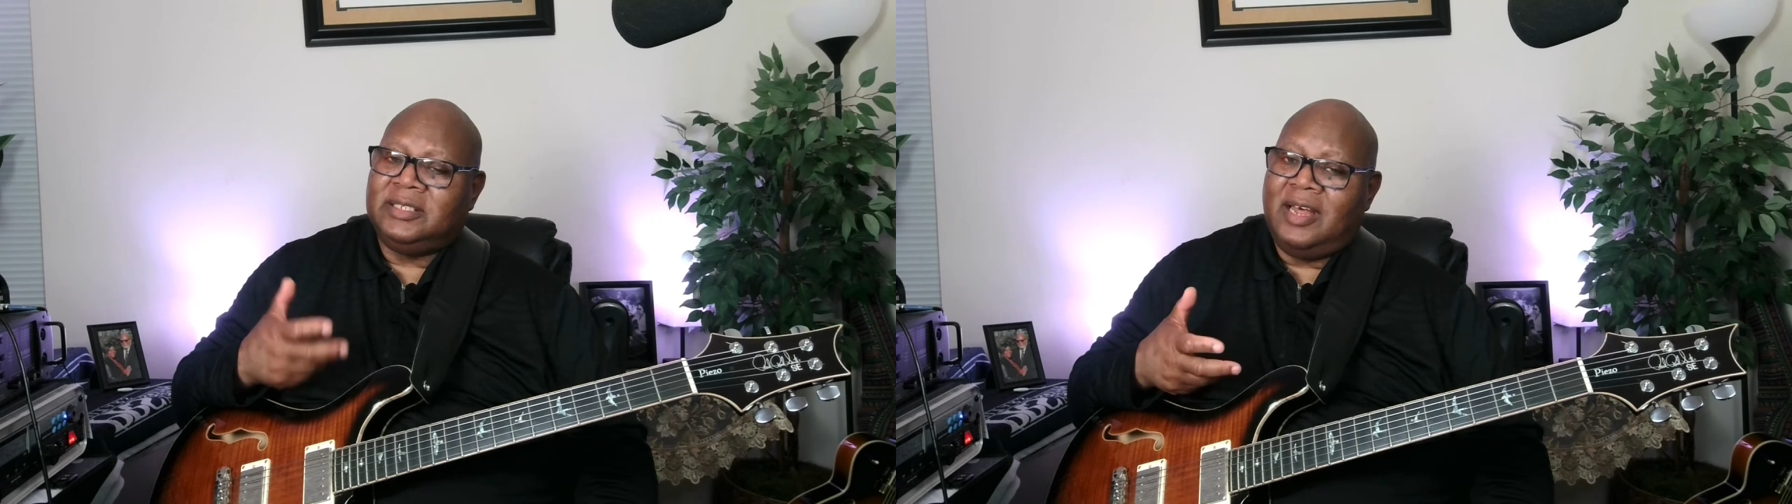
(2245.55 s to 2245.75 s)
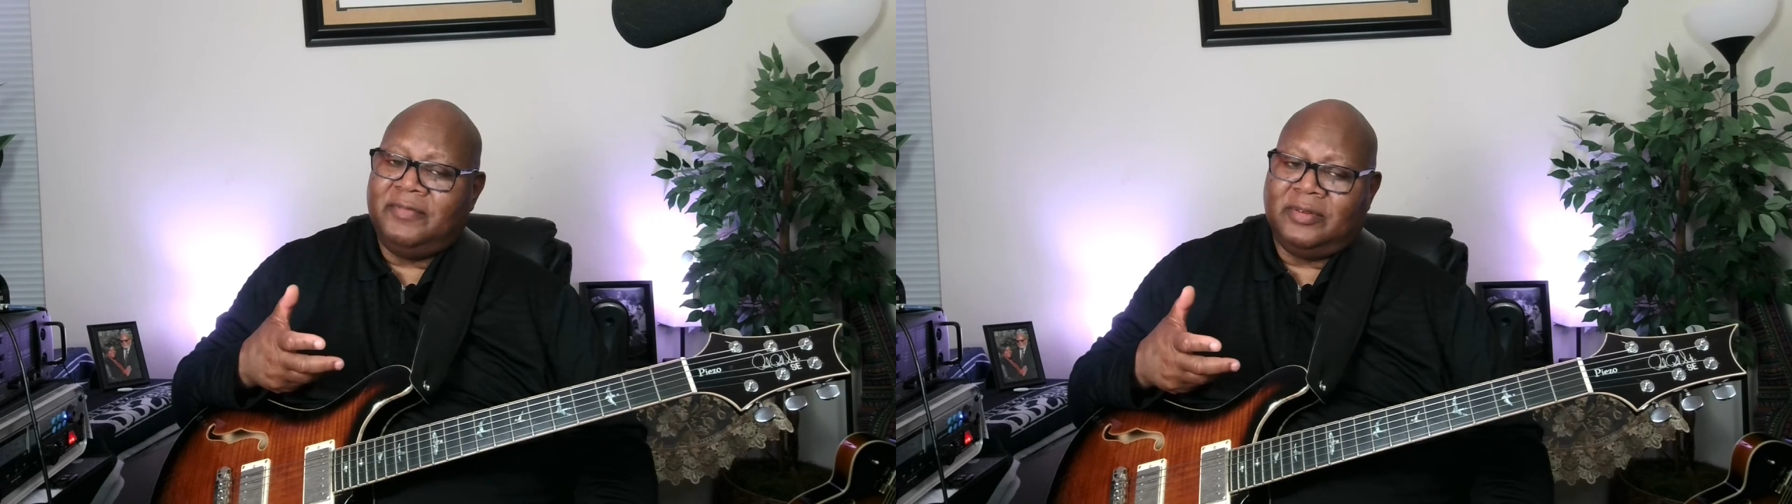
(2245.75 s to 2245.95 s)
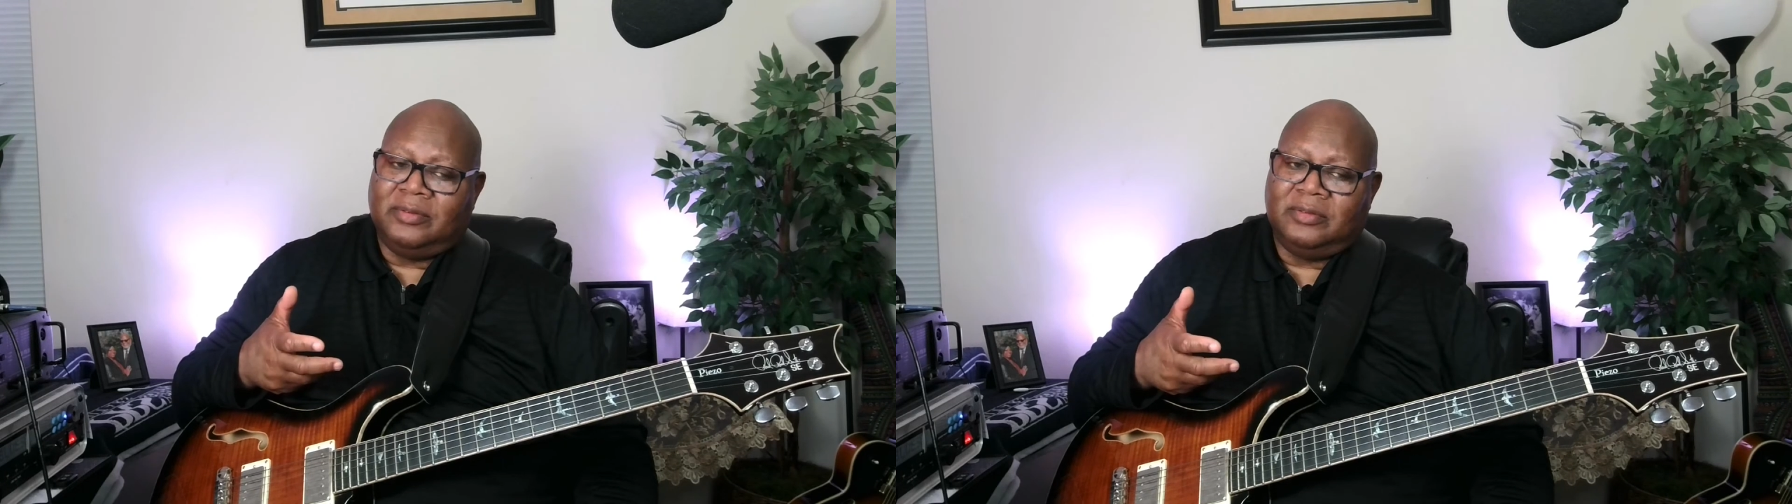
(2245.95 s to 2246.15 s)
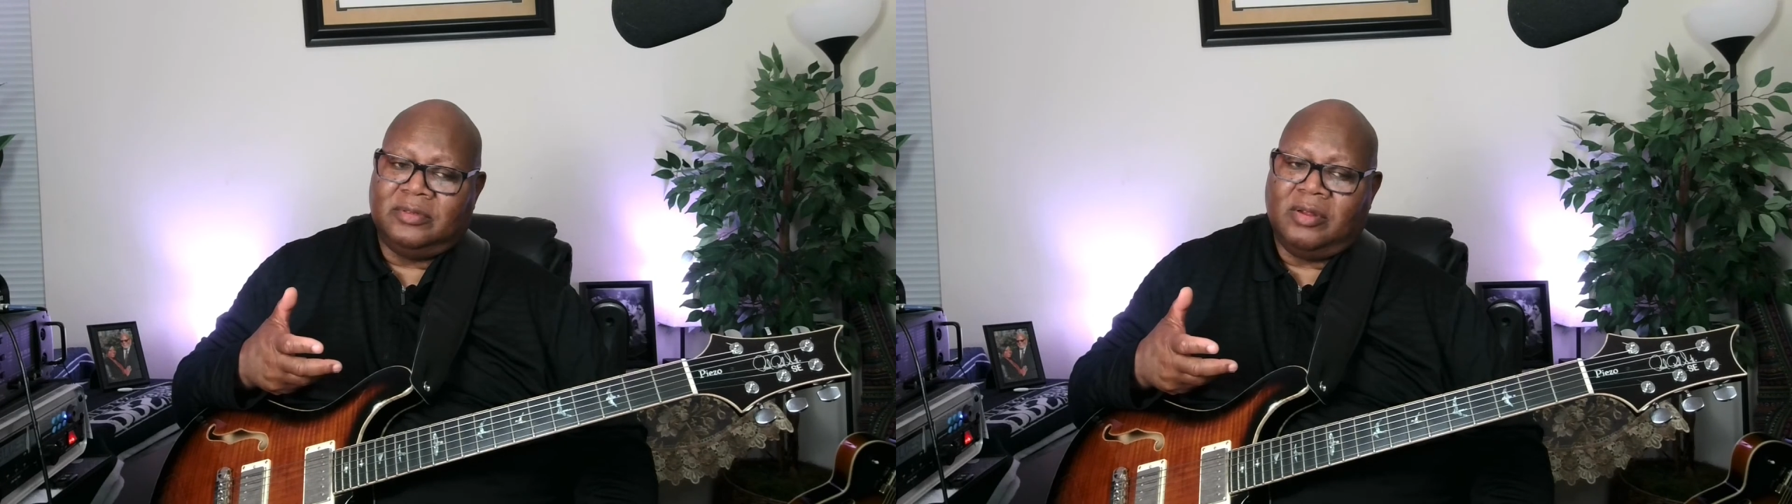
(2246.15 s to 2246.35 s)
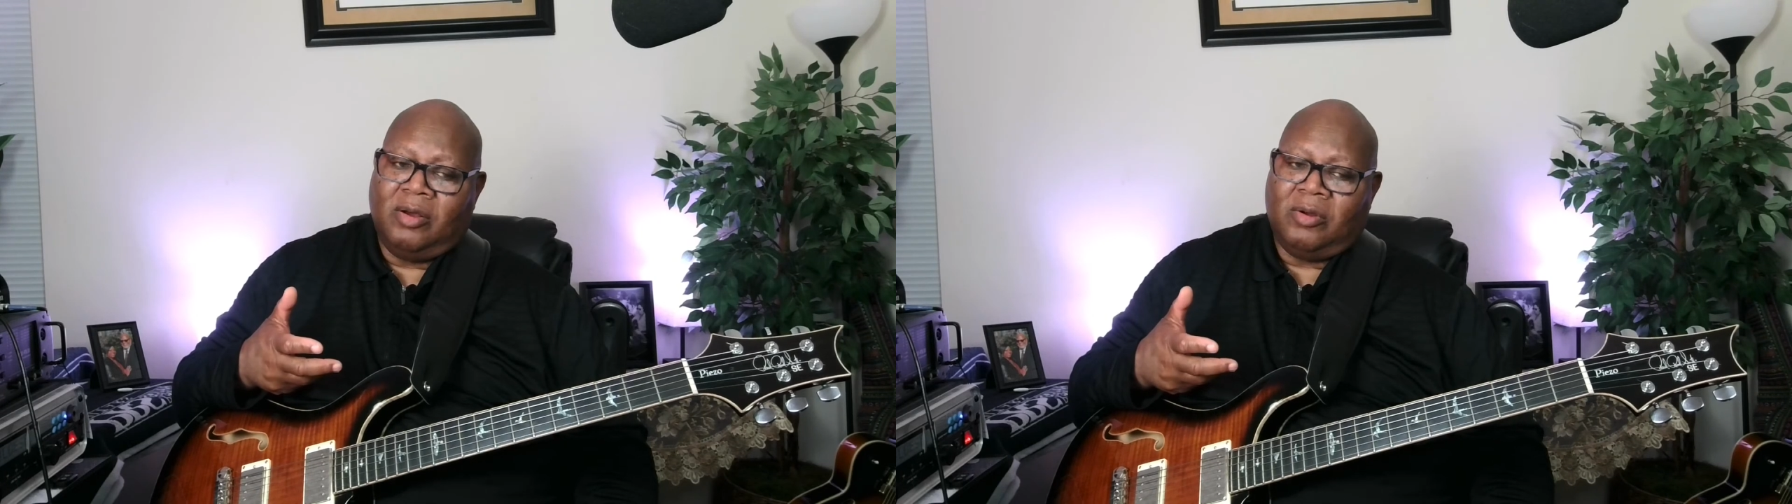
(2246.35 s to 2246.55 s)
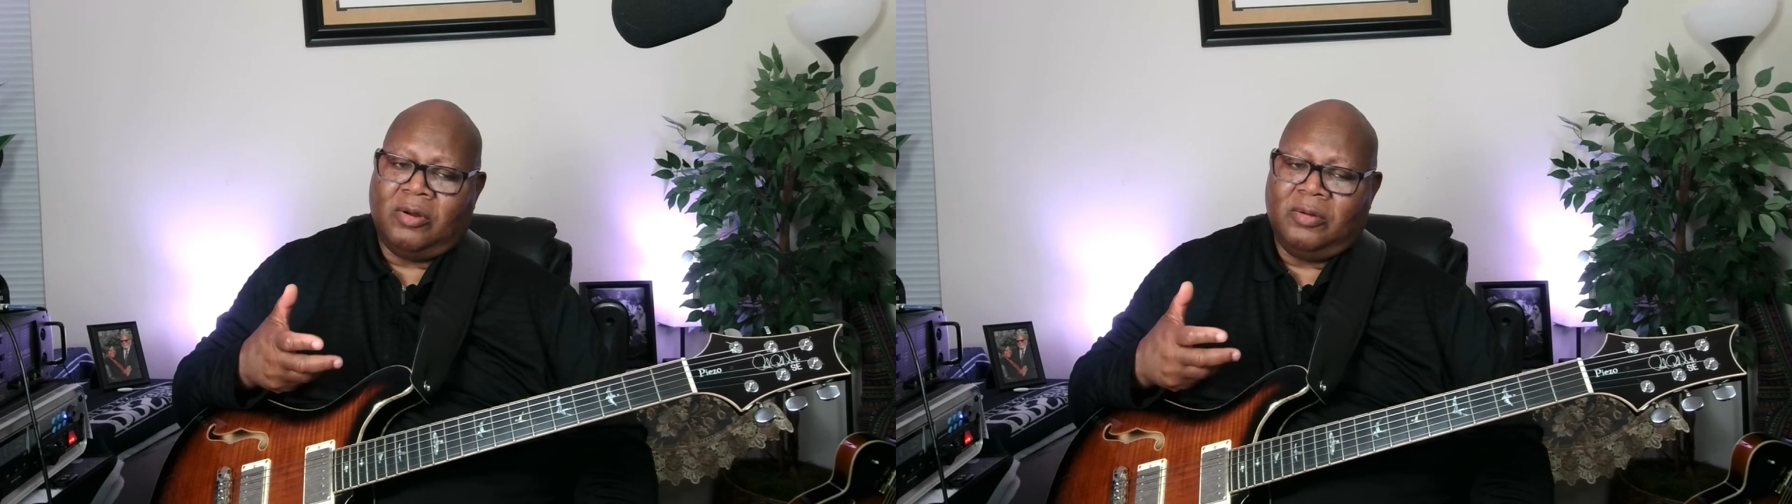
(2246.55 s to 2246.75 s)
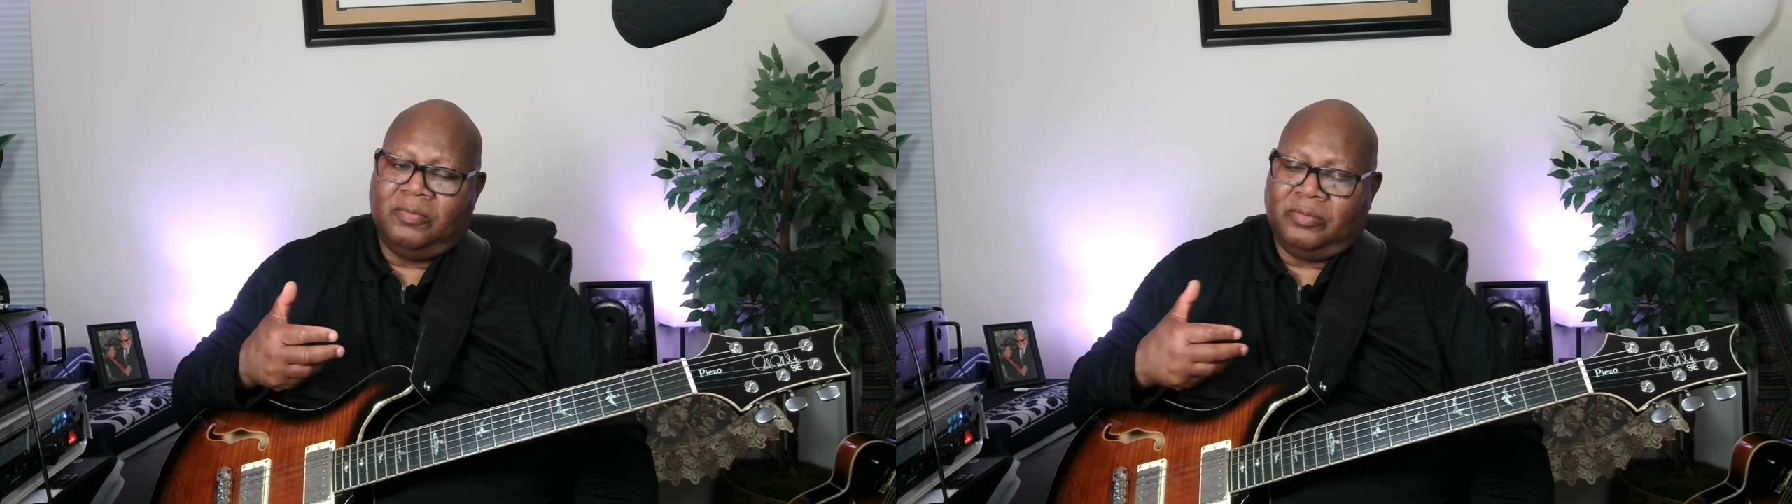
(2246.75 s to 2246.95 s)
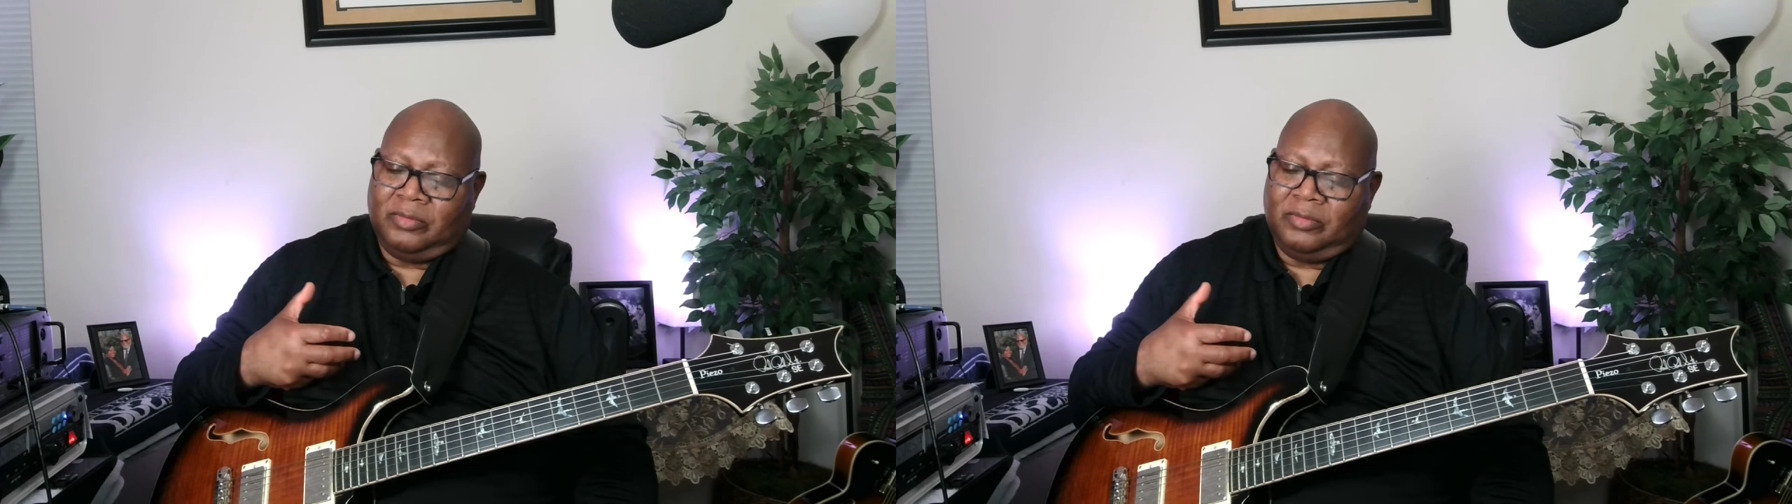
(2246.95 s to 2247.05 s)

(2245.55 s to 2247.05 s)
7 are.